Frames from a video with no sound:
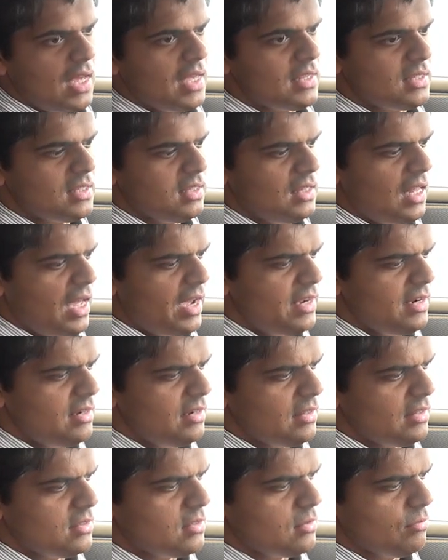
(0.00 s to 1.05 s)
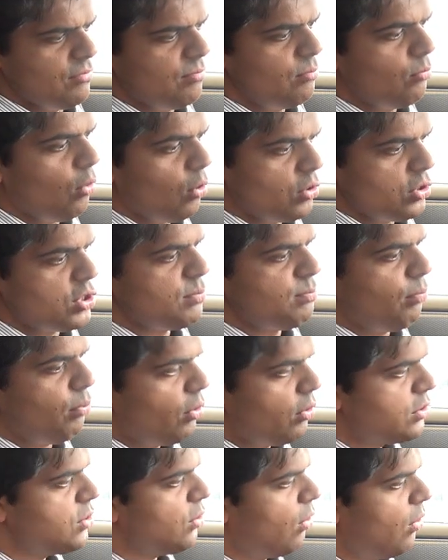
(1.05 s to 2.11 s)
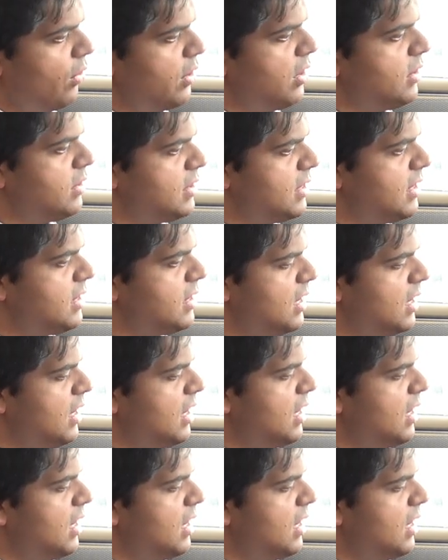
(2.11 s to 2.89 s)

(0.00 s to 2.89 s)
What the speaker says: S line, it's more sport oriented.